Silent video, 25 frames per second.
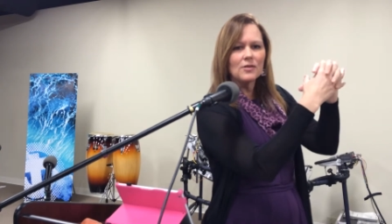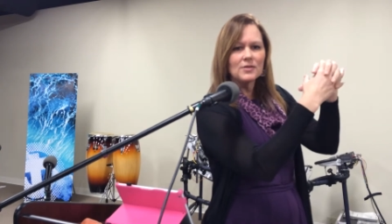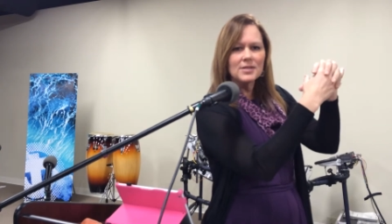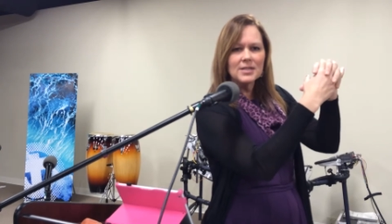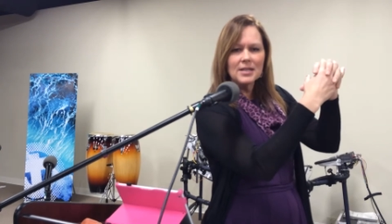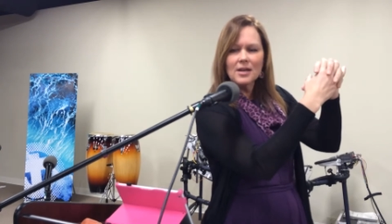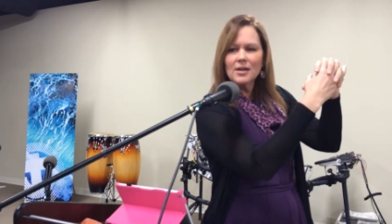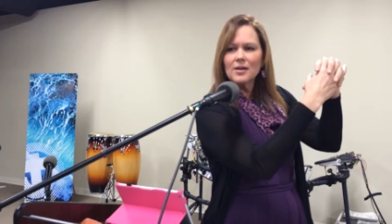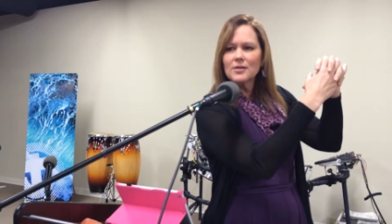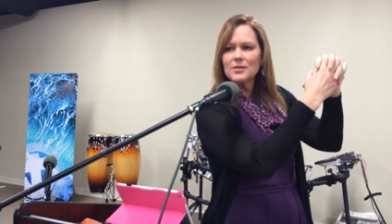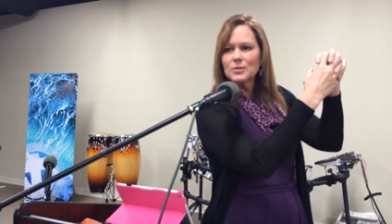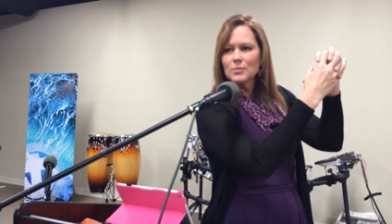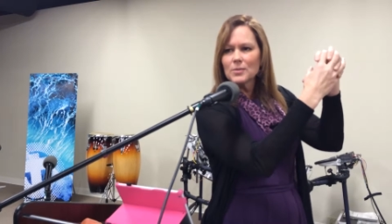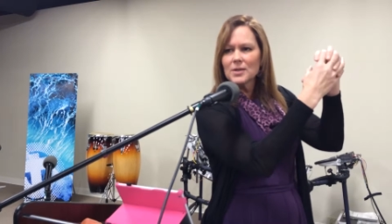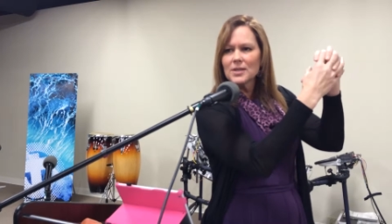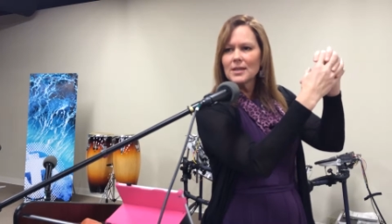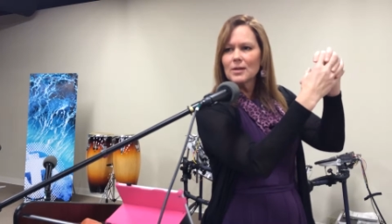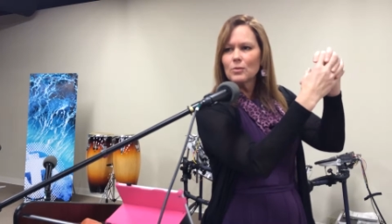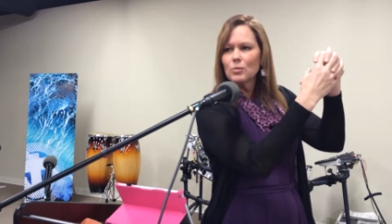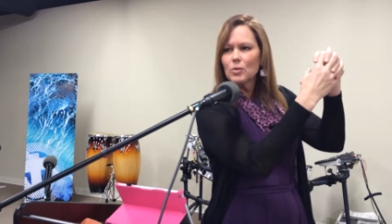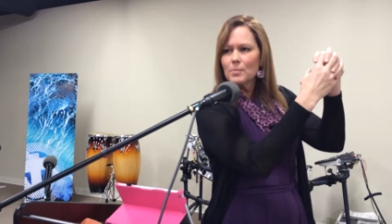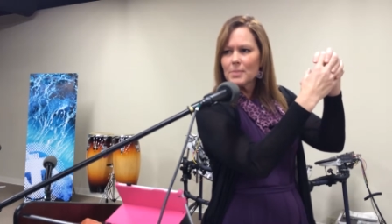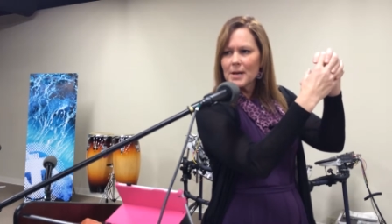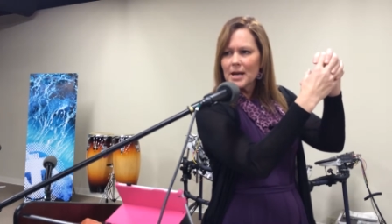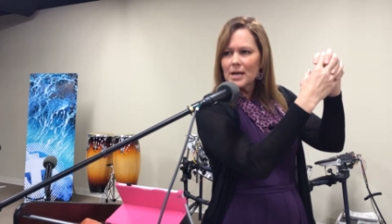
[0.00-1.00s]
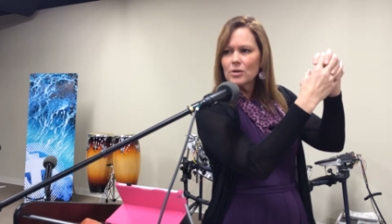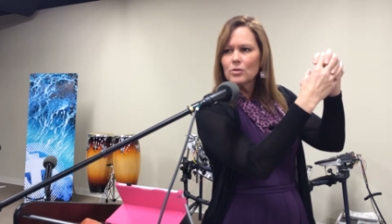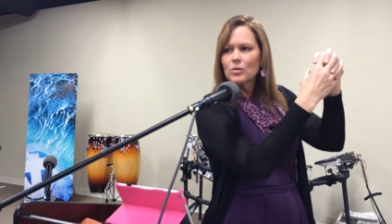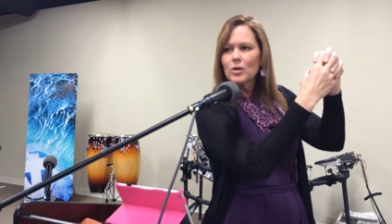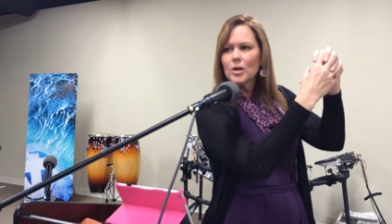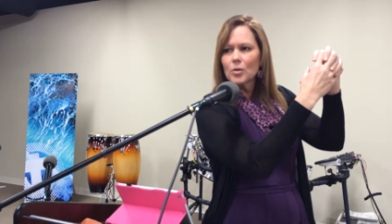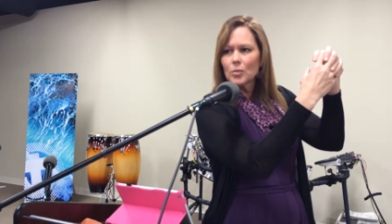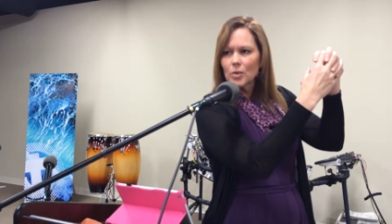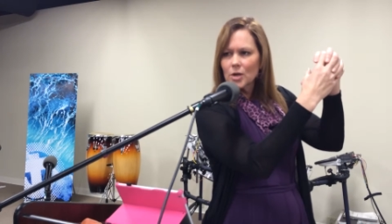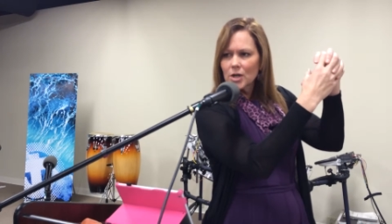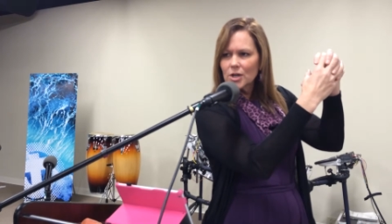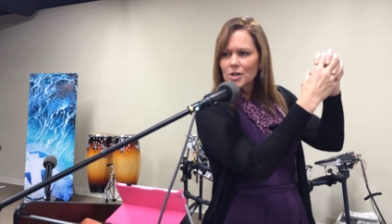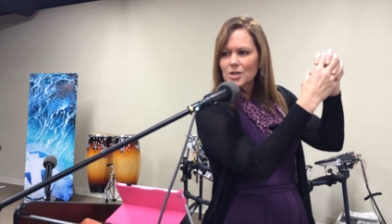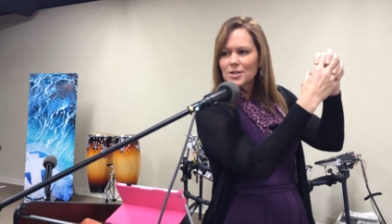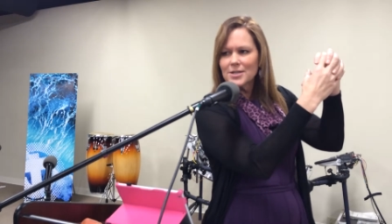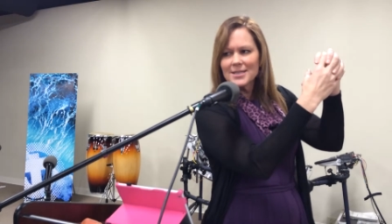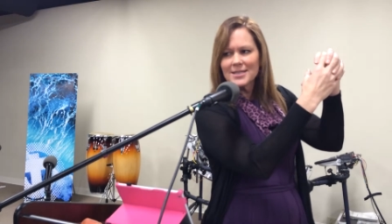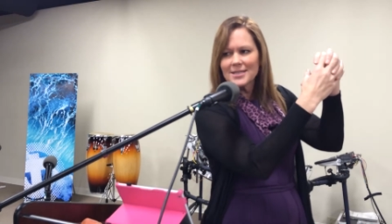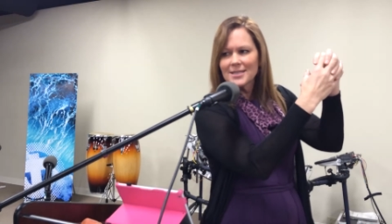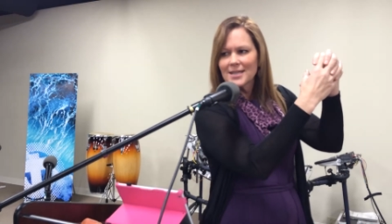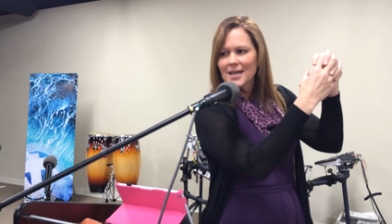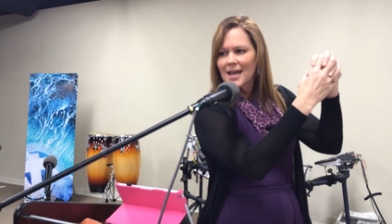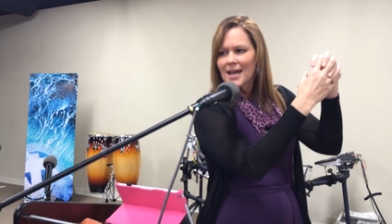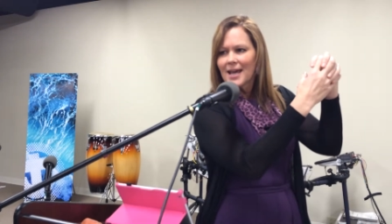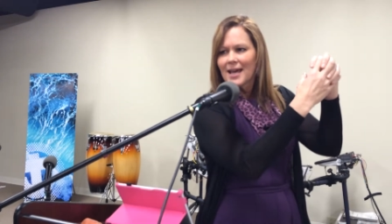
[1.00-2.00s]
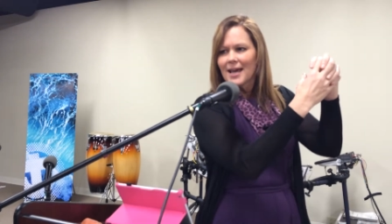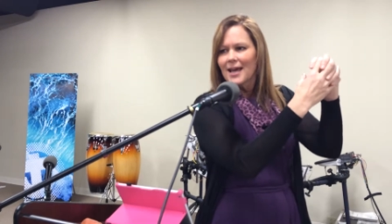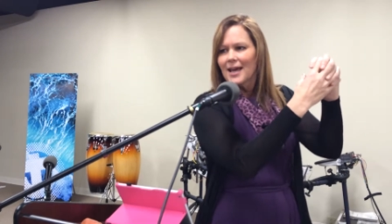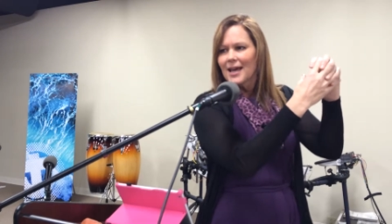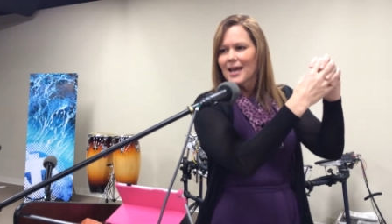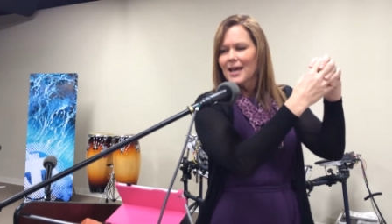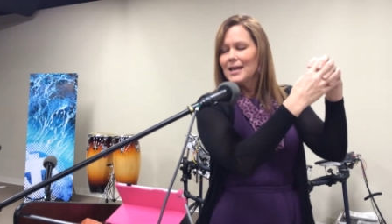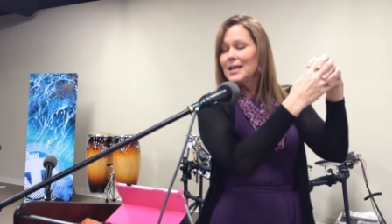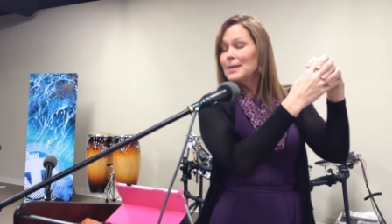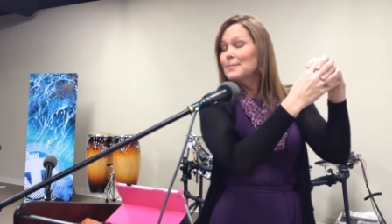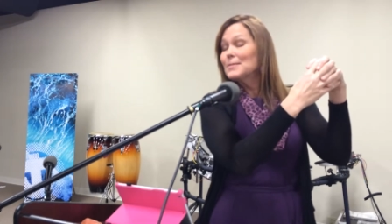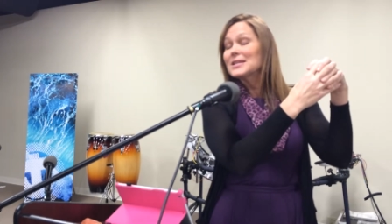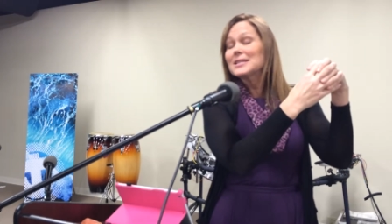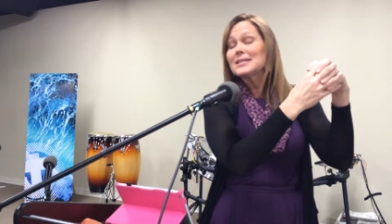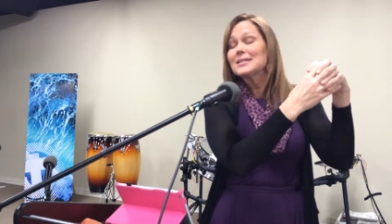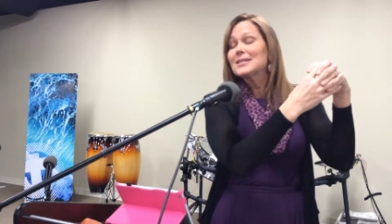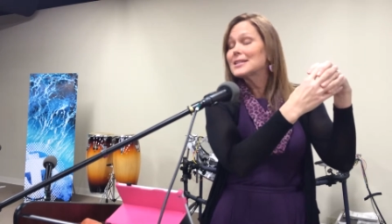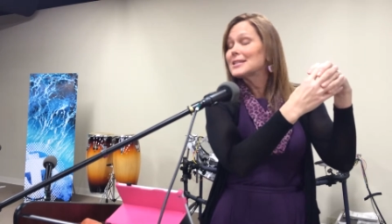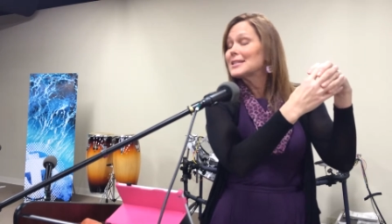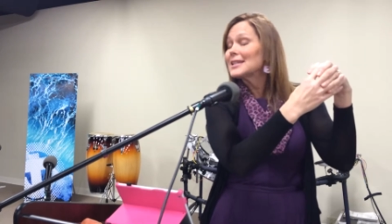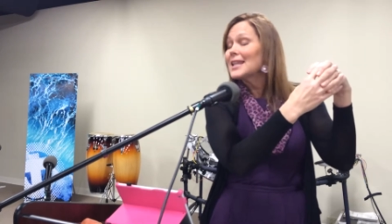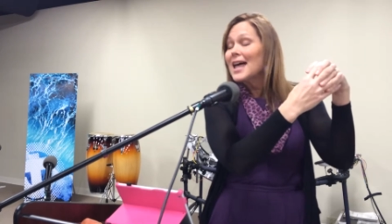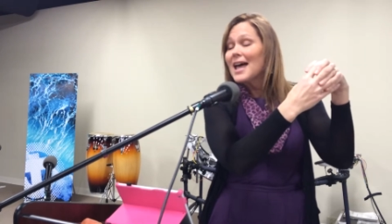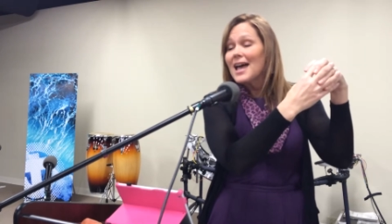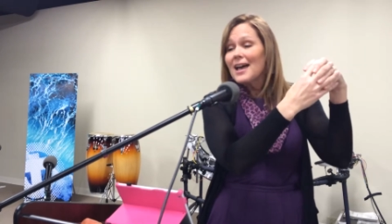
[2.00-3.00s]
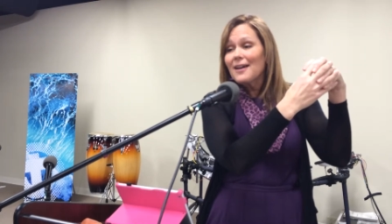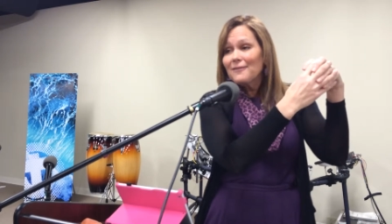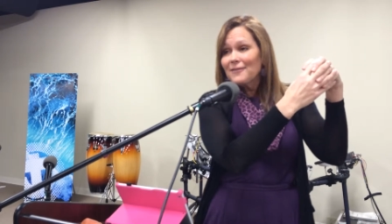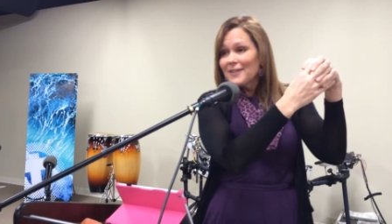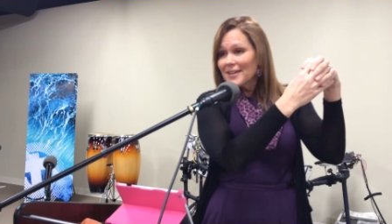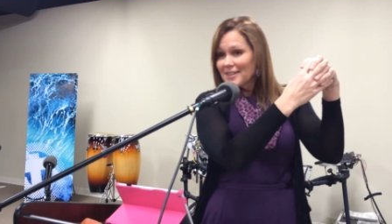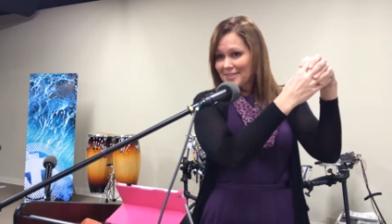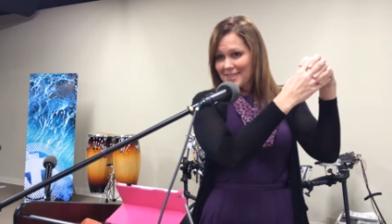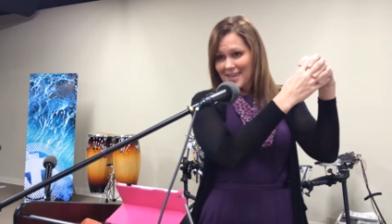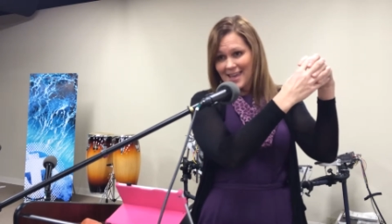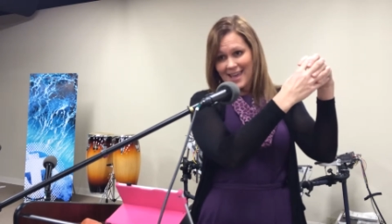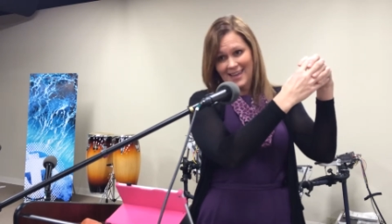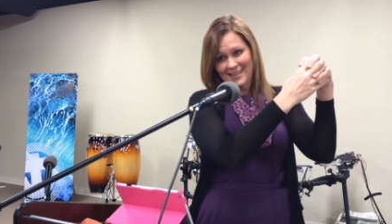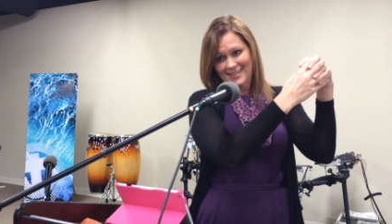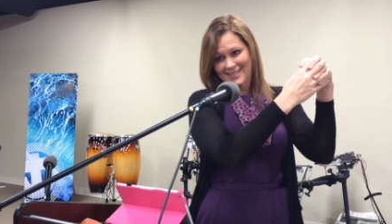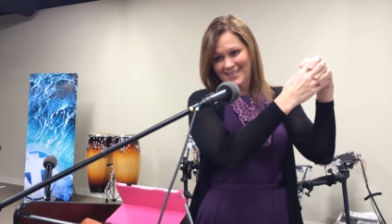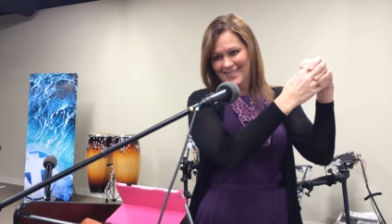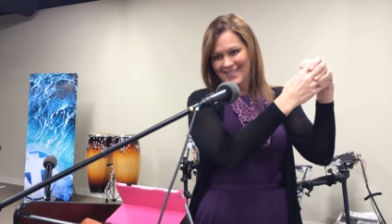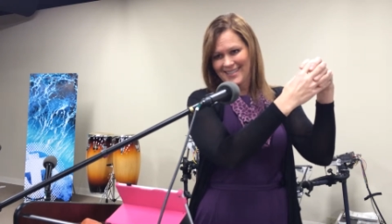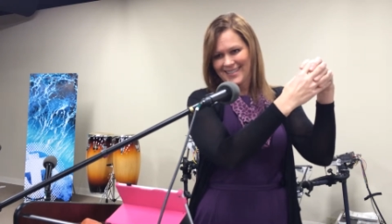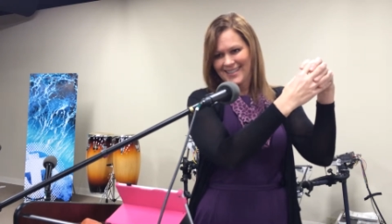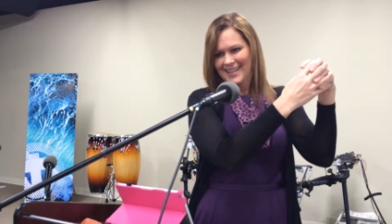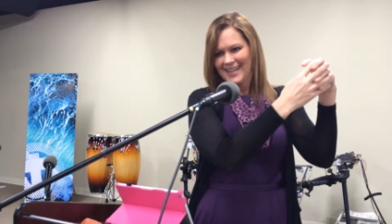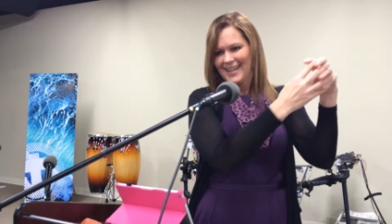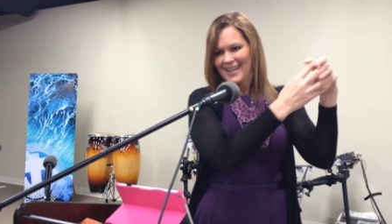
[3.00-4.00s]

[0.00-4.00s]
ourselves and we think we're better or worse. And He must just laugh at that.